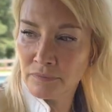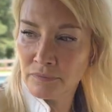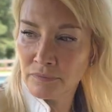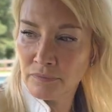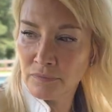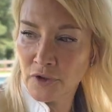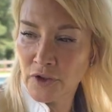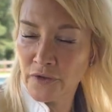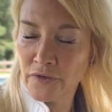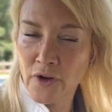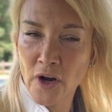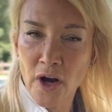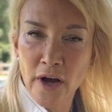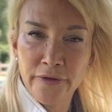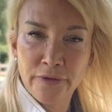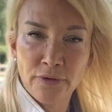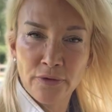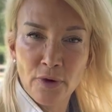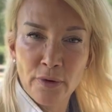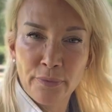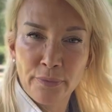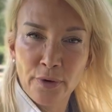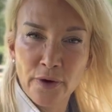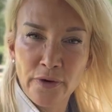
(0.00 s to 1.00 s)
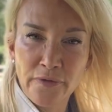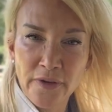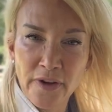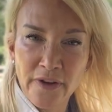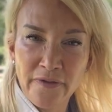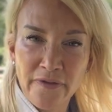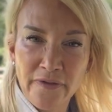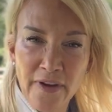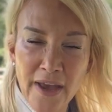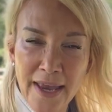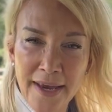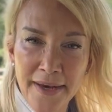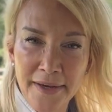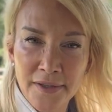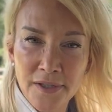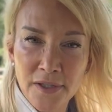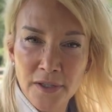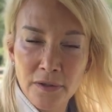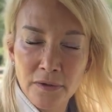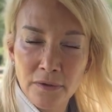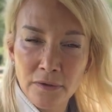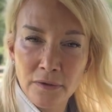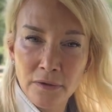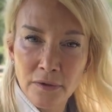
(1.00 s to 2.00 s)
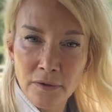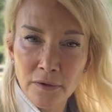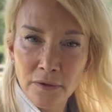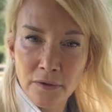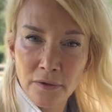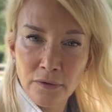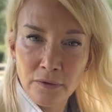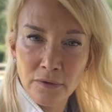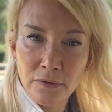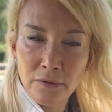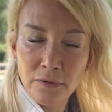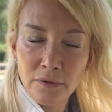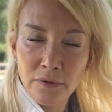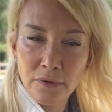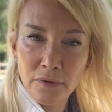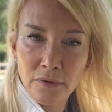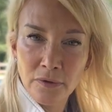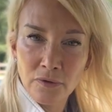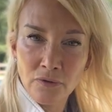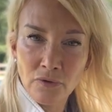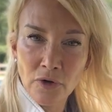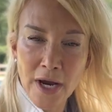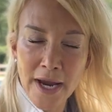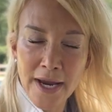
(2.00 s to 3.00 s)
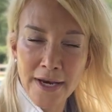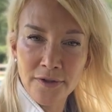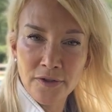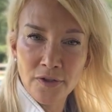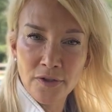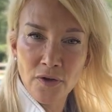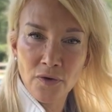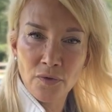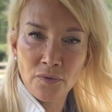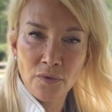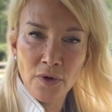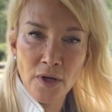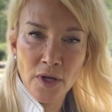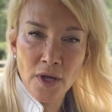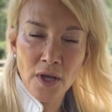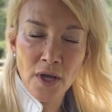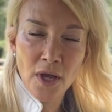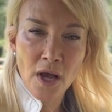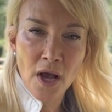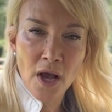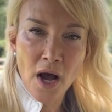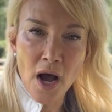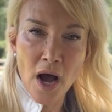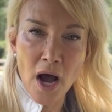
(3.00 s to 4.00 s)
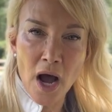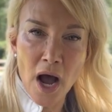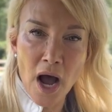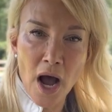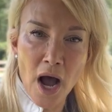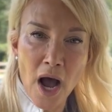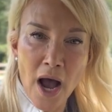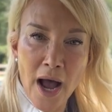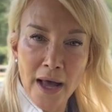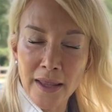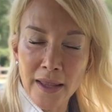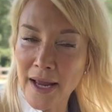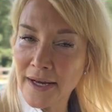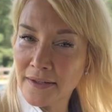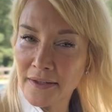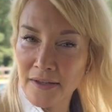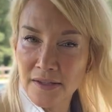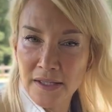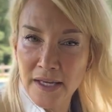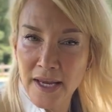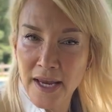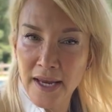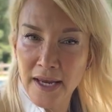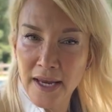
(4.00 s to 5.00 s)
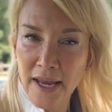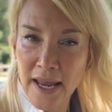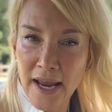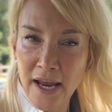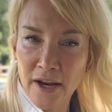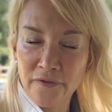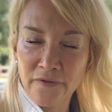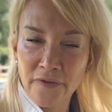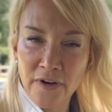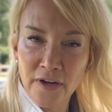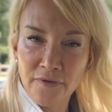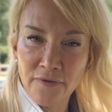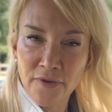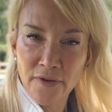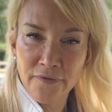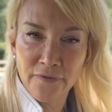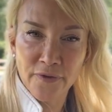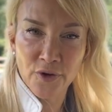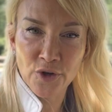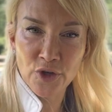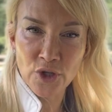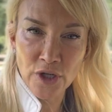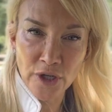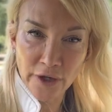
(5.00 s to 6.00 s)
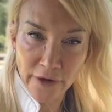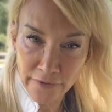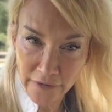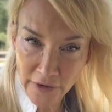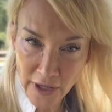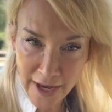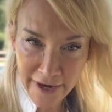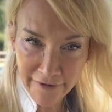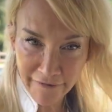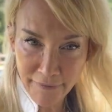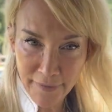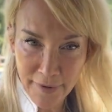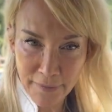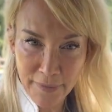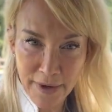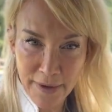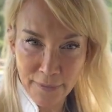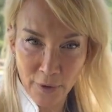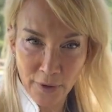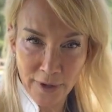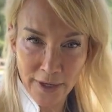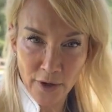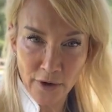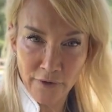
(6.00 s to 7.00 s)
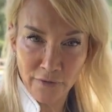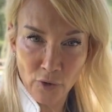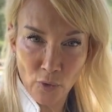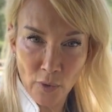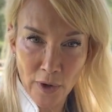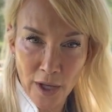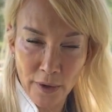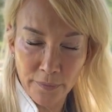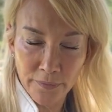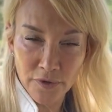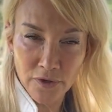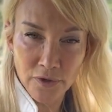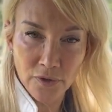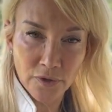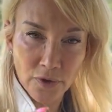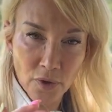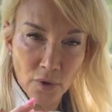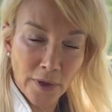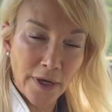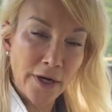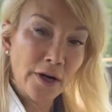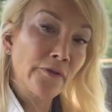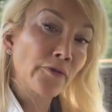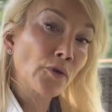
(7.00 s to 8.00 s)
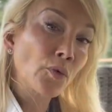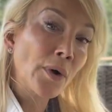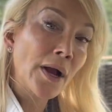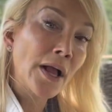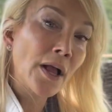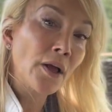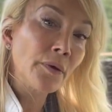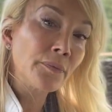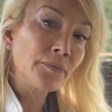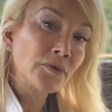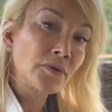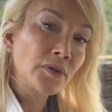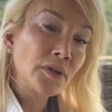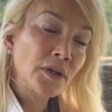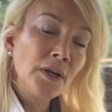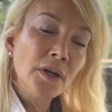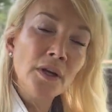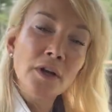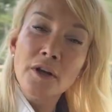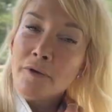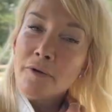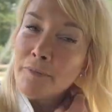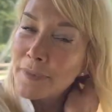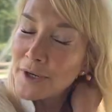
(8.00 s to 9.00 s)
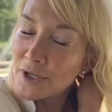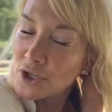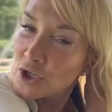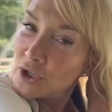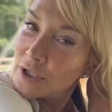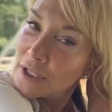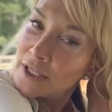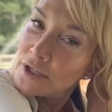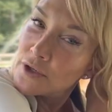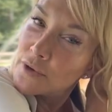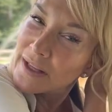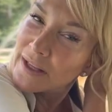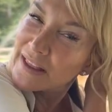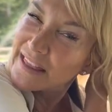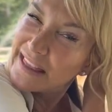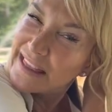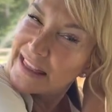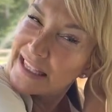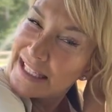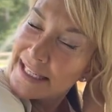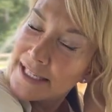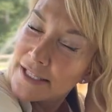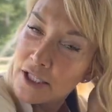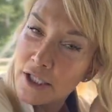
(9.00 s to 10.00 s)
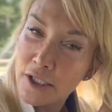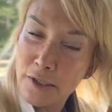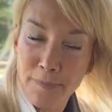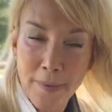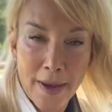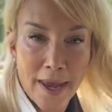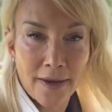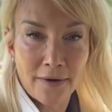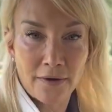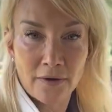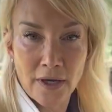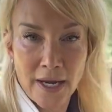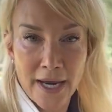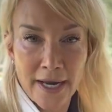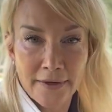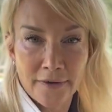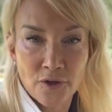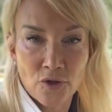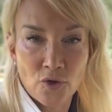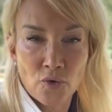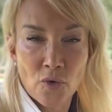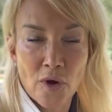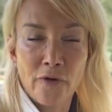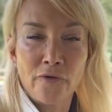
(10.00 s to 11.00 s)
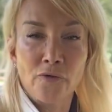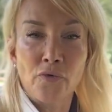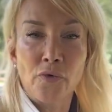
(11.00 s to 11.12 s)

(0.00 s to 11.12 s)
You've gone through your proofing phase, right? So I like to say hand feed for the first year of life, but people get overwhelmed. So don't get overwhelmed, but you need to at least spend 8 to 12